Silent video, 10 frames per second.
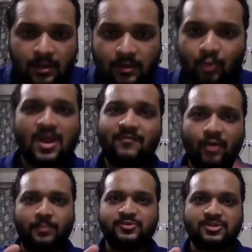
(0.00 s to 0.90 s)
you don't have an
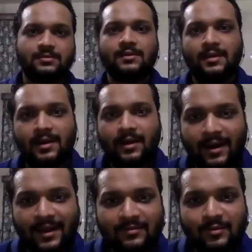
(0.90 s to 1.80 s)
option,
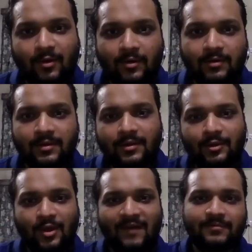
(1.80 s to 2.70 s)
right? So
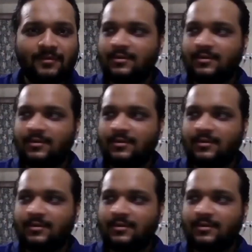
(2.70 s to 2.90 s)
you have